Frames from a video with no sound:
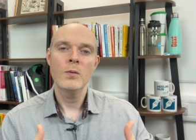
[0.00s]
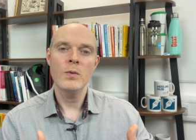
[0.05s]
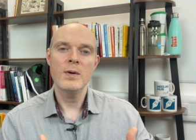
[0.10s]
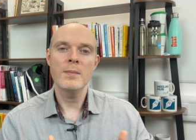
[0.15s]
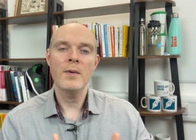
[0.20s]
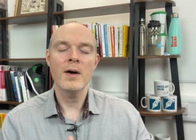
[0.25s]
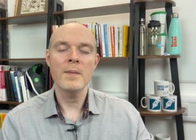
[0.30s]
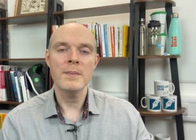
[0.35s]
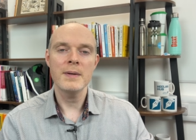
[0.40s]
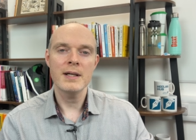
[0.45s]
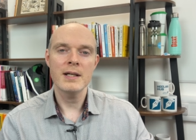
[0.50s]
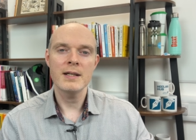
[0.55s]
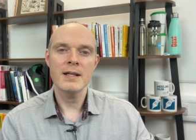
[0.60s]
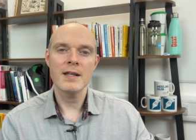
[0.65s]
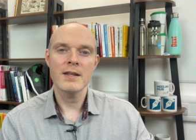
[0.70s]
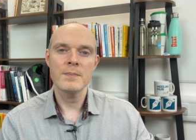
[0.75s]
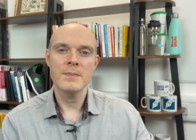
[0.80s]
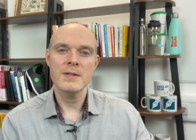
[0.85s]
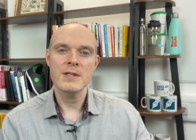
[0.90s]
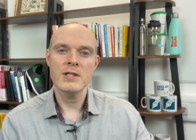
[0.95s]
we might be in
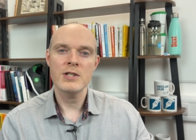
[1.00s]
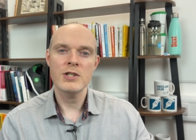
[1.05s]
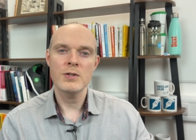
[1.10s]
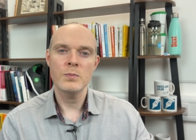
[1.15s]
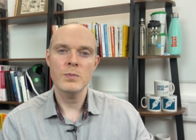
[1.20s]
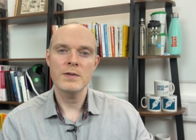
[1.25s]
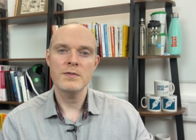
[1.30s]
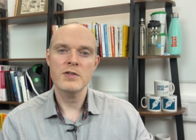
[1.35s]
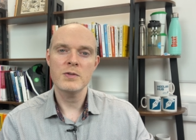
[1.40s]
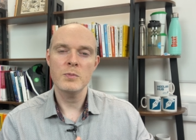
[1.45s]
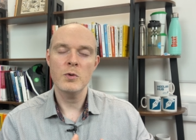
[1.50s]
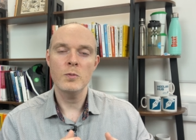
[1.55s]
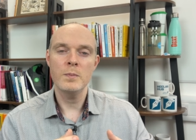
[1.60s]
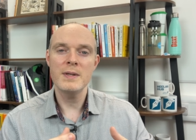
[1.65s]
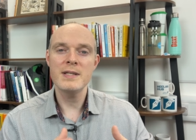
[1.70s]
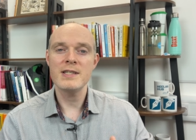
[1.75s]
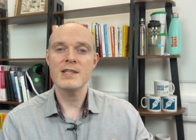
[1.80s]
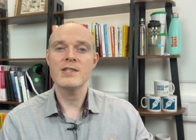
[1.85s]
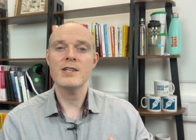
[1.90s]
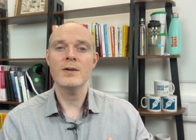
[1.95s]
another position with small
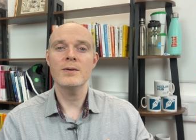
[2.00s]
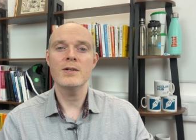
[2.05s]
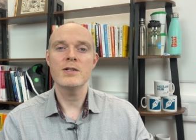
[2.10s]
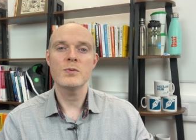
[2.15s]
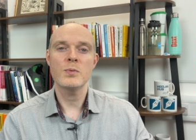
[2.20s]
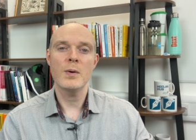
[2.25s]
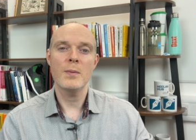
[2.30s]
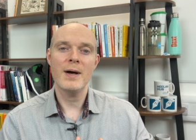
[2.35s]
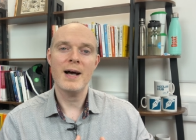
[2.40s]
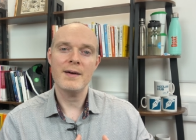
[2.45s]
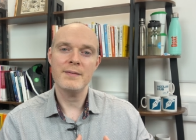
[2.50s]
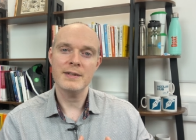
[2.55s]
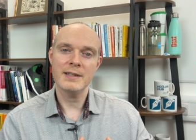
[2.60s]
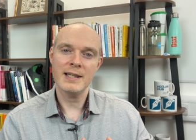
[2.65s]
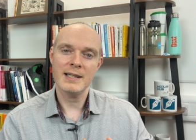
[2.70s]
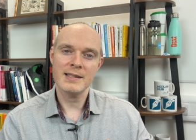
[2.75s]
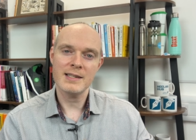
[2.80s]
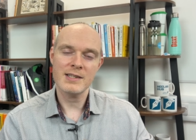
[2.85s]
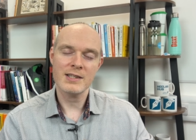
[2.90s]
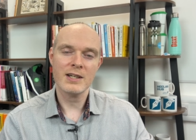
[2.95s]
business owners where we're having
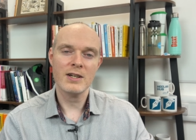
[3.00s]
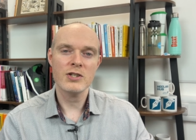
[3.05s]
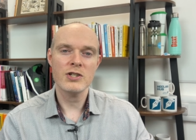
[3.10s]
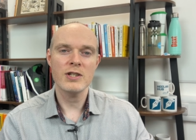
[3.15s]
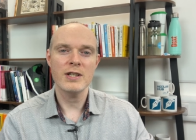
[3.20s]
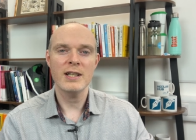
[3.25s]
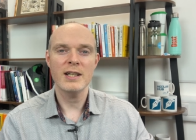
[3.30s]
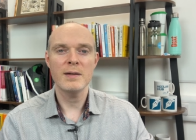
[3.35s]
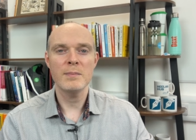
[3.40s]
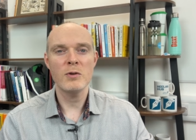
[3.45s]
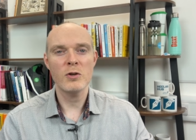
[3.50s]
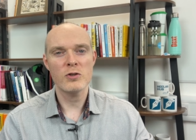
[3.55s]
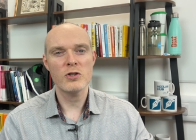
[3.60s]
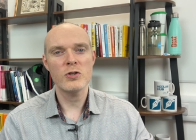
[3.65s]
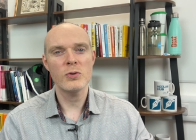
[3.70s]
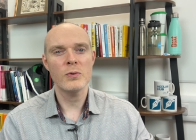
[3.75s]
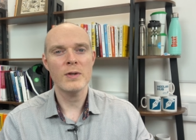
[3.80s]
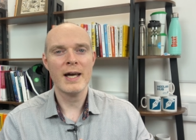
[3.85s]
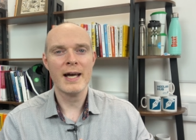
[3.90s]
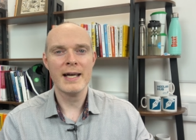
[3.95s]
that discussion. And I'm not
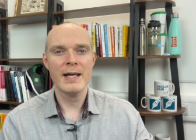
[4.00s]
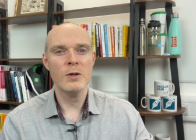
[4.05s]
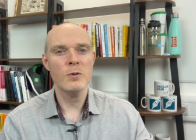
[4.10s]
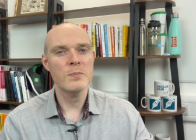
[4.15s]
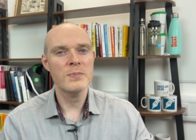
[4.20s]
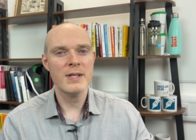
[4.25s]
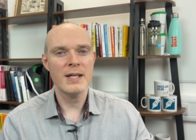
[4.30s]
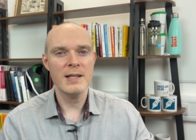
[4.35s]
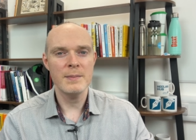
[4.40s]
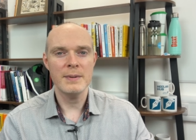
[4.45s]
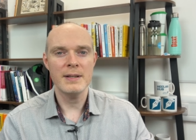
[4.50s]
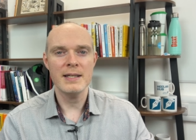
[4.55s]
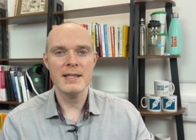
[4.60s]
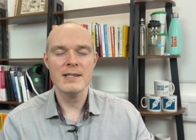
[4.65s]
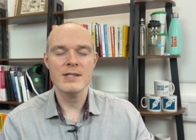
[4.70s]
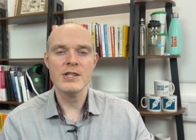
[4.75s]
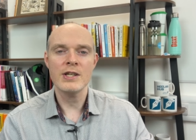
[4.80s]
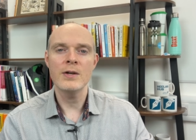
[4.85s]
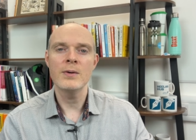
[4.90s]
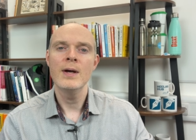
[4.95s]
sure that helps anybody.
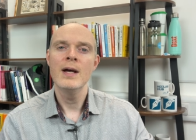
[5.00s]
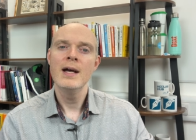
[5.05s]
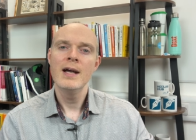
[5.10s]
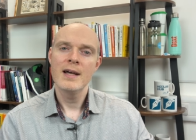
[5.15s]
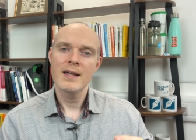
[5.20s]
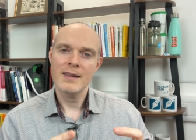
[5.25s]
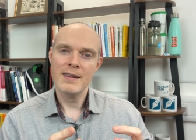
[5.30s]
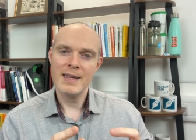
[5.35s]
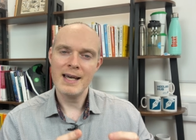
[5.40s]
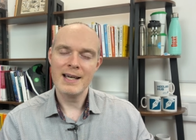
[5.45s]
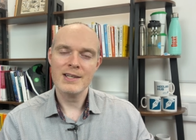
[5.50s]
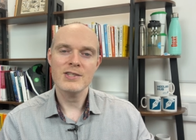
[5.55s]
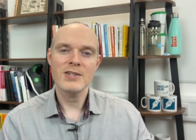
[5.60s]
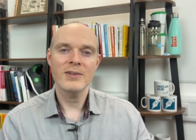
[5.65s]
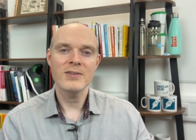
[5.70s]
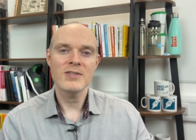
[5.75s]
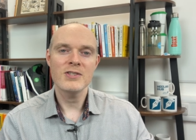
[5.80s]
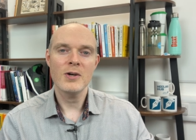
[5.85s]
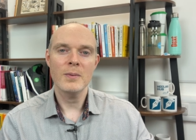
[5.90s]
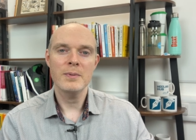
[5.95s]
So that's
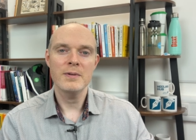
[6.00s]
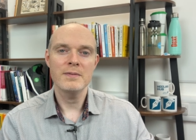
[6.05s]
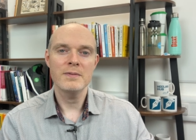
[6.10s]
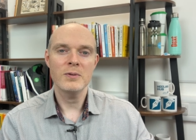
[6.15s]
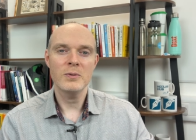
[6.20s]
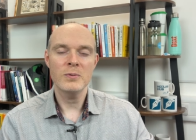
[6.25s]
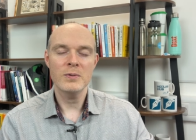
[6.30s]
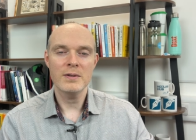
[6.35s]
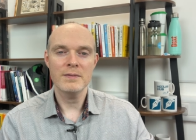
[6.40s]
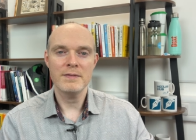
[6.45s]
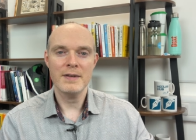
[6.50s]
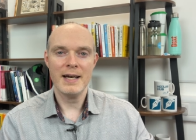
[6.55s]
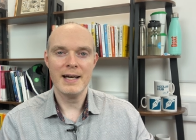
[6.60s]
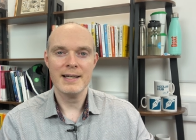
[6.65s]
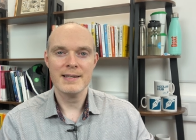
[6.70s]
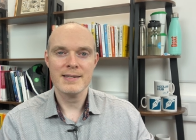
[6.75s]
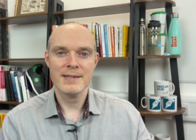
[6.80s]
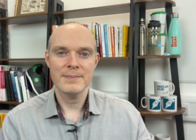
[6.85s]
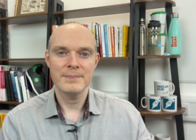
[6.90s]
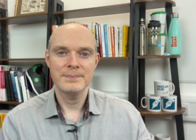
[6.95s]
on top of all of
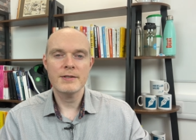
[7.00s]
that.